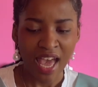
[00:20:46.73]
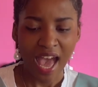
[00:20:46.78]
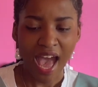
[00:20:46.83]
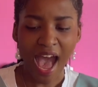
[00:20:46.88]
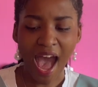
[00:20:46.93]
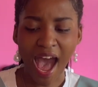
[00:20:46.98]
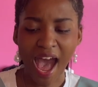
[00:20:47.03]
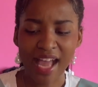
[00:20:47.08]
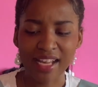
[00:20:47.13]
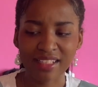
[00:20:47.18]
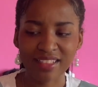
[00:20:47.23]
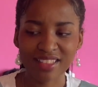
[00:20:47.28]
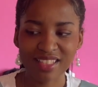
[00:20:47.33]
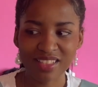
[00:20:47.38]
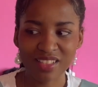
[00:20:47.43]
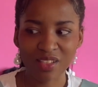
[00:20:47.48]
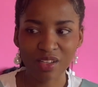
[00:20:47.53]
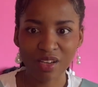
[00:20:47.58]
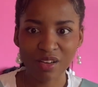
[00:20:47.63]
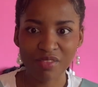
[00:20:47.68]
And since
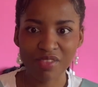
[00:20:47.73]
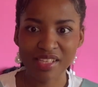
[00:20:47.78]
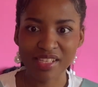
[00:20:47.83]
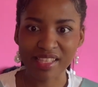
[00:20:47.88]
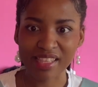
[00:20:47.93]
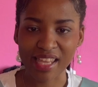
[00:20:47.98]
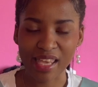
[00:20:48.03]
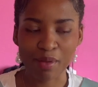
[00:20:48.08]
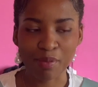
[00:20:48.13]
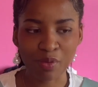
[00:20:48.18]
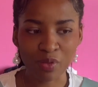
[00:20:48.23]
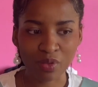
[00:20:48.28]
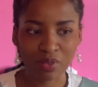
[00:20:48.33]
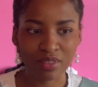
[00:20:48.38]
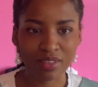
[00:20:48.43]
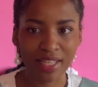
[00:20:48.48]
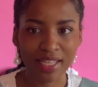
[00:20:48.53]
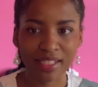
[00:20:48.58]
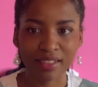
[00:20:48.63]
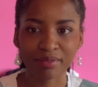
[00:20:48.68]
a lot of these
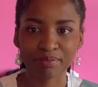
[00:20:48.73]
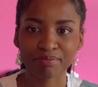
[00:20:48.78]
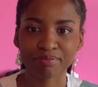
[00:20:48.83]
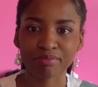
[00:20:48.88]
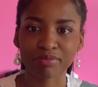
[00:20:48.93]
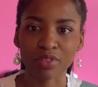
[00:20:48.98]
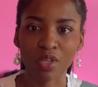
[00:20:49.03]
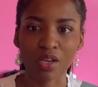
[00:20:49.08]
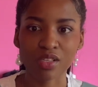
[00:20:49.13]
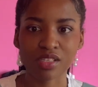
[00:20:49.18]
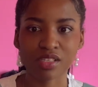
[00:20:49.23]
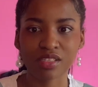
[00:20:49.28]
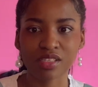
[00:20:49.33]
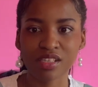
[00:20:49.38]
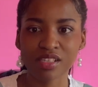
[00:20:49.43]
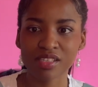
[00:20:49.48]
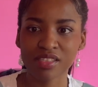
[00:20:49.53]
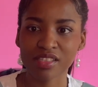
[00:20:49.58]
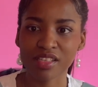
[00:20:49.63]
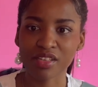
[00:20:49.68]
labels like
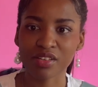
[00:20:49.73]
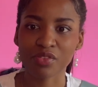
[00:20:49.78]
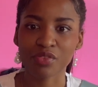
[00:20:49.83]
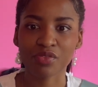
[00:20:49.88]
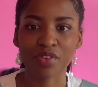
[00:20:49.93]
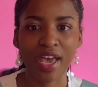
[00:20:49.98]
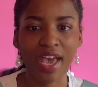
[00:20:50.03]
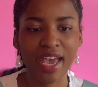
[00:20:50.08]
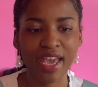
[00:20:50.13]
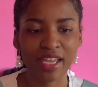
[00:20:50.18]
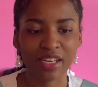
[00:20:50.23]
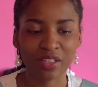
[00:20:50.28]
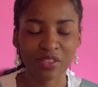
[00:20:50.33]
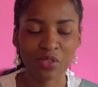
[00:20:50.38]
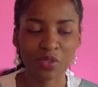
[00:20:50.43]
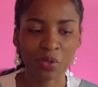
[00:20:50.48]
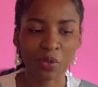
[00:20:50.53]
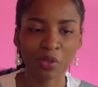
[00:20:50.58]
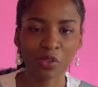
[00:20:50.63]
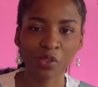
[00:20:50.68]
narcissistic, vain,
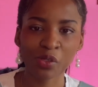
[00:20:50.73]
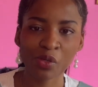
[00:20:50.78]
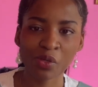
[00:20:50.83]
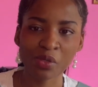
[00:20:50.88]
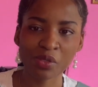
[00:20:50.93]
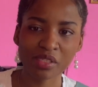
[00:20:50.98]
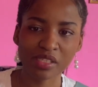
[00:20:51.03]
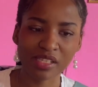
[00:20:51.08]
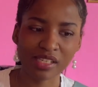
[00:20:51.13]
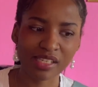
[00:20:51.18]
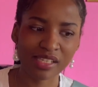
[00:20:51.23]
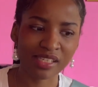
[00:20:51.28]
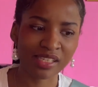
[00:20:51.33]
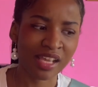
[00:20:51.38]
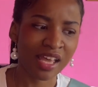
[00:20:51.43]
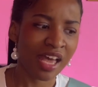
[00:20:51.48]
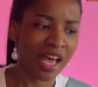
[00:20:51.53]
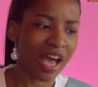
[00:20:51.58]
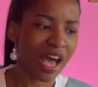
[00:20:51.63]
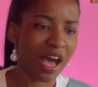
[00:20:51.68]
sore losers,
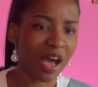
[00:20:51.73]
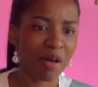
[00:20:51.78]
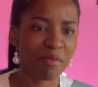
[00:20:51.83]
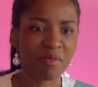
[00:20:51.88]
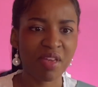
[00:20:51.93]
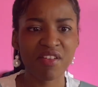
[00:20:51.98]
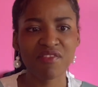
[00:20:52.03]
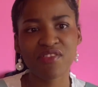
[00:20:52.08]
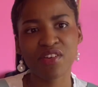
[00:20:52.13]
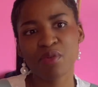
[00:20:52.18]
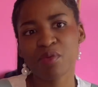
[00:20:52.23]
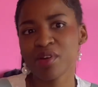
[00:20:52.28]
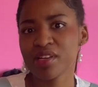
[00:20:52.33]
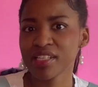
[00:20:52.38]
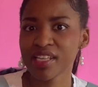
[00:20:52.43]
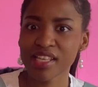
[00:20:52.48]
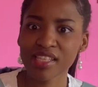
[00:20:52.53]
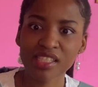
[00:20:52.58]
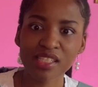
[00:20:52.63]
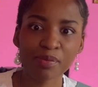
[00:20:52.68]
everyone
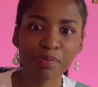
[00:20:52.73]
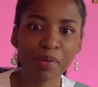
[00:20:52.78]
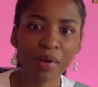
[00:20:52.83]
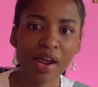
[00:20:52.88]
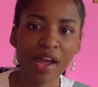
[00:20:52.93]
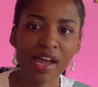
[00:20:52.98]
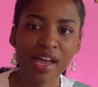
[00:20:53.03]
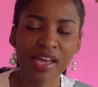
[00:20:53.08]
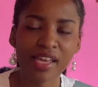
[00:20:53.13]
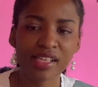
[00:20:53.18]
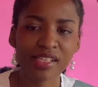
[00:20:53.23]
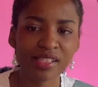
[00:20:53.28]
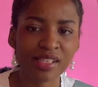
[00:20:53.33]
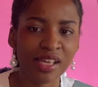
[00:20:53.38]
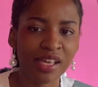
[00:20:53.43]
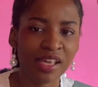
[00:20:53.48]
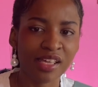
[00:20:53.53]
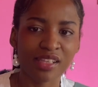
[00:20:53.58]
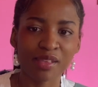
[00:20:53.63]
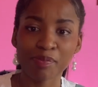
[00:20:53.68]
gets a prize,
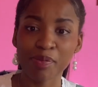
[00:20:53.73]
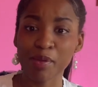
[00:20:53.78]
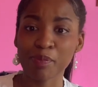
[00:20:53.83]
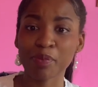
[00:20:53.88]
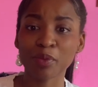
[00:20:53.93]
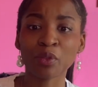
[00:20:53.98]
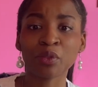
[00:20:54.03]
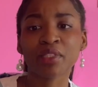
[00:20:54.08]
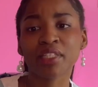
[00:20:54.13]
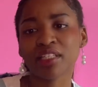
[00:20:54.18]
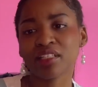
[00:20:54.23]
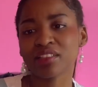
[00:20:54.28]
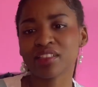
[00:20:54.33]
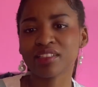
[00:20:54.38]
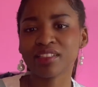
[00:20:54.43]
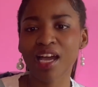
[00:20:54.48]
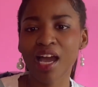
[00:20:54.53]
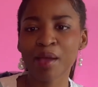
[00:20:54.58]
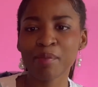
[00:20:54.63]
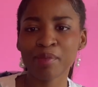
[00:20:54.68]
the people who killed the
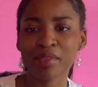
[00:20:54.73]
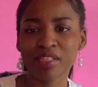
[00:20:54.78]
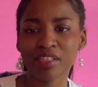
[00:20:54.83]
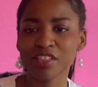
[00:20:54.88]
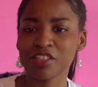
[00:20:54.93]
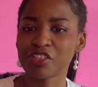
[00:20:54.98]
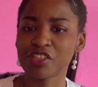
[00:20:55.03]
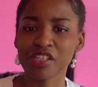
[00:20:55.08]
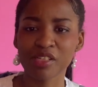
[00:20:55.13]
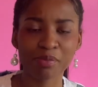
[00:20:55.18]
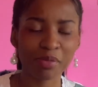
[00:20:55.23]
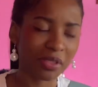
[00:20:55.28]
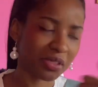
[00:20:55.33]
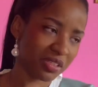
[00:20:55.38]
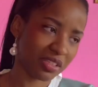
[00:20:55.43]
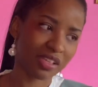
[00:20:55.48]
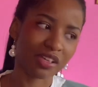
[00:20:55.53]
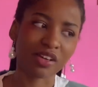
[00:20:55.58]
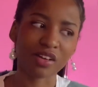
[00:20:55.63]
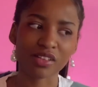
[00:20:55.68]
diamond industry because
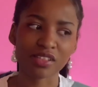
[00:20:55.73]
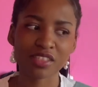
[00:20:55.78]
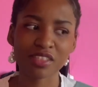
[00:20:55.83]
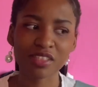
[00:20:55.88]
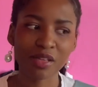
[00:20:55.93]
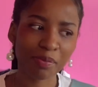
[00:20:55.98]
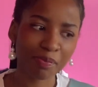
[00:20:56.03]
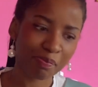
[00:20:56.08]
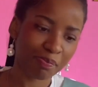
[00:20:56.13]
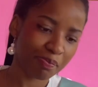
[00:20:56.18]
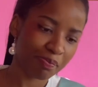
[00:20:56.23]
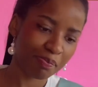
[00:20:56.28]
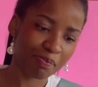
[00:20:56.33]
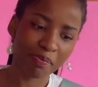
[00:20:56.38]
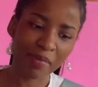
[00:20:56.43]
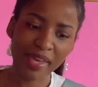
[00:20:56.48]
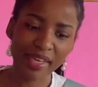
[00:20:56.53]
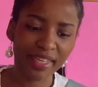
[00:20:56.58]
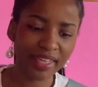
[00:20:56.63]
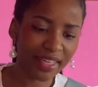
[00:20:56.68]
they can't stop
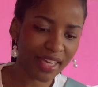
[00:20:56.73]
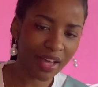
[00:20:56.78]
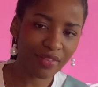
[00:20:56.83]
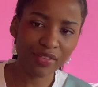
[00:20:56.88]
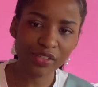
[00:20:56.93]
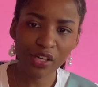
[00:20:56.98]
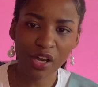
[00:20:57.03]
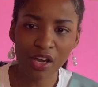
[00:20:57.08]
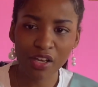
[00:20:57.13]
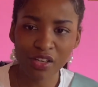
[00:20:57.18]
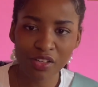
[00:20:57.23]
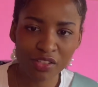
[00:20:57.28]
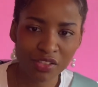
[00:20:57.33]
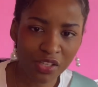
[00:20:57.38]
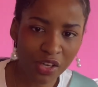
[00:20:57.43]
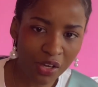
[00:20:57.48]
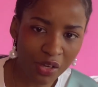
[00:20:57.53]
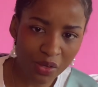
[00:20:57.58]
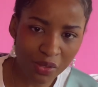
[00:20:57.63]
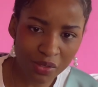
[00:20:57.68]
making avocado
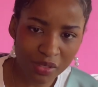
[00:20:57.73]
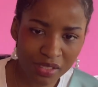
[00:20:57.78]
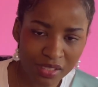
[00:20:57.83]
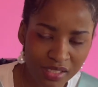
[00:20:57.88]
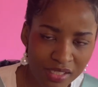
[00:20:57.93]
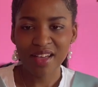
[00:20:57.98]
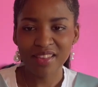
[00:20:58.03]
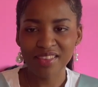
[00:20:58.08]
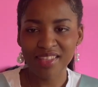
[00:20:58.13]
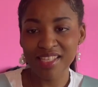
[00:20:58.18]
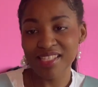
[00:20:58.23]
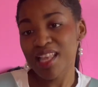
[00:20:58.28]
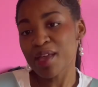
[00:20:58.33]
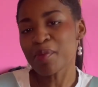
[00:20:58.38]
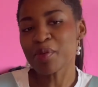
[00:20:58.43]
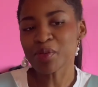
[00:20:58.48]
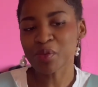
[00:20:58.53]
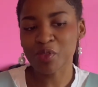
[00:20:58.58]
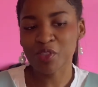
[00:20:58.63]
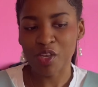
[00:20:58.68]
toast, these
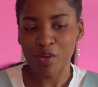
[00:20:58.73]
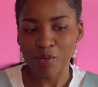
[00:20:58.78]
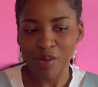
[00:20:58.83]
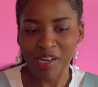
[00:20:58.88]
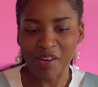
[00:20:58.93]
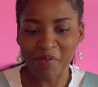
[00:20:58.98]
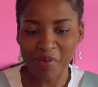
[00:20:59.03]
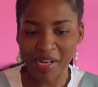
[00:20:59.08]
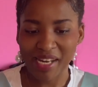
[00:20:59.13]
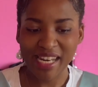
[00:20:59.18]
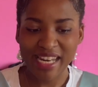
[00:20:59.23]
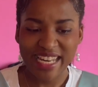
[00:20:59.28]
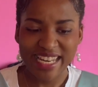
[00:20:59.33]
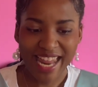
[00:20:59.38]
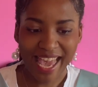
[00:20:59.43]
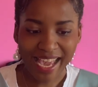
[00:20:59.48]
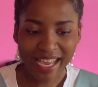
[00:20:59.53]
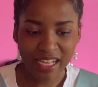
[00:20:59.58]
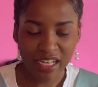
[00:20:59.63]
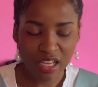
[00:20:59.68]
labels were generally really
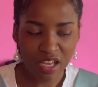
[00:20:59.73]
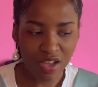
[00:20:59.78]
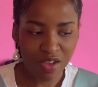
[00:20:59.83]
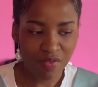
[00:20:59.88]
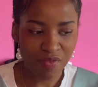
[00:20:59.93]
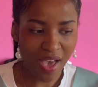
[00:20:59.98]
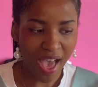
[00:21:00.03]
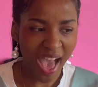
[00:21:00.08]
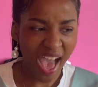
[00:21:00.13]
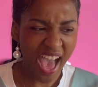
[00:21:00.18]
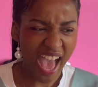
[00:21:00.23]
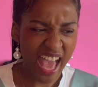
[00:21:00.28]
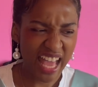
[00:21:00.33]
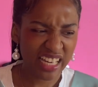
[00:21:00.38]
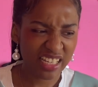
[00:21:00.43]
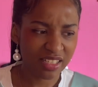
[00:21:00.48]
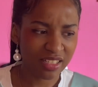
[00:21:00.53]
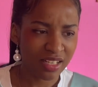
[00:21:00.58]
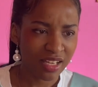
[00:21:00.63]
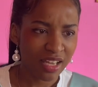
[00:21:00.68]
negative
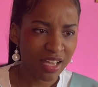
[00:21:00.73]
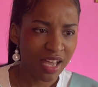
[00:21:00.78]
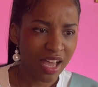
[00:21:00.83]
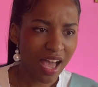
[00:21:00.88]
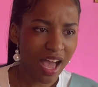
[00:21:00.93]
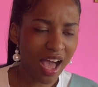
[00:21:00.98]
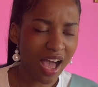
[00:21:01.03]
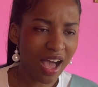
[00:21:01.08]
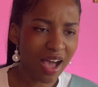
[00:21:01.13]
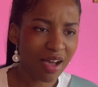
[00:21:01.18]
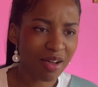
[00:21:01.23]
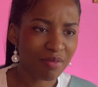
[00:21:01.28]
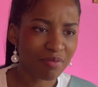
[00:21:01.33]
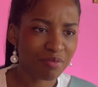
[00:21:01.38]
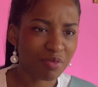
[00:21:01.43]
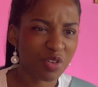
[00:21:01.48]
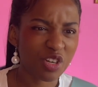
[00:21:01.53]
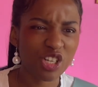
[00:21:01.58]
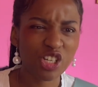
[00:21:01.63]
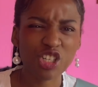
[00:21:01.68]
and
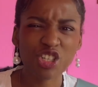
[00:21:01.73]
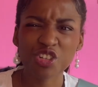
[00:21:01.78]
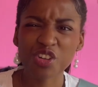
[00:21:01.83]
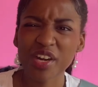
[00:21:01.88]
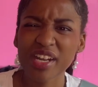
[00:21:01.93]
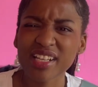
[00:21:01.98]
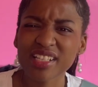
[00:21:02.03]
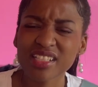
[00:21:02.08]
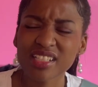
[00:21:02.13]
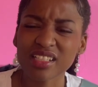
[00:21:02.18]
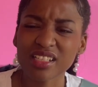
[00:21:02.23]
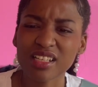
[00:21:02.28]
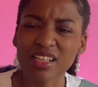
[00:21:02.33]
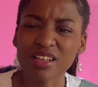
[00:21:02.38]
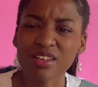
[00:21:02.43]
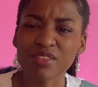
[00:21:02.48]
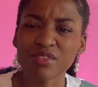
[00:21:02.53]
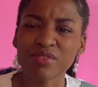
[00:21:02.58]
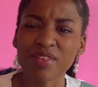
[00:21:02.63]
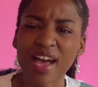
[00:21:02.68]

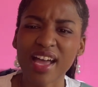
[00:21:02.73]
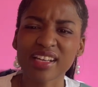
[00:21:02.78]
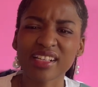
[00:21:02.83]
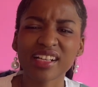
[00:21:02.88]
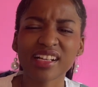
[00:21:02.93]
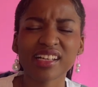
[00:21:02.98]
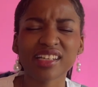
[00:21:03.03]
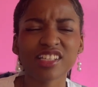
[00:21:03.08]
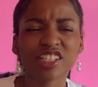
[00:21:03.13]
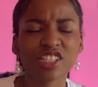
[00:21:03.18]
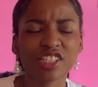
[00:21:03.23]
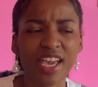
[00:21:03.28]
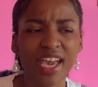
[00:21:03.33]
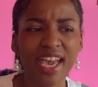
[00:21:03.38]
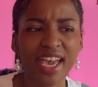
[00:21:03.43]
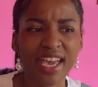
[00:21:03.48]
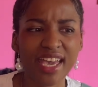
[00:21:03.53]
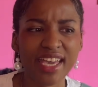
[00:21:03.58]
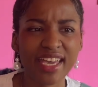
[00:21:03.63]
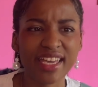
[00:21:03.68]
restrictive and
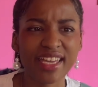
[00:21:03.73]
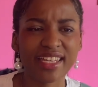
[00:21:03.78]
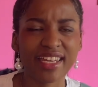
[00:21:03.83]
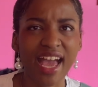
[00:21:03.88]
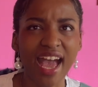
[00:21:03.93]
cliched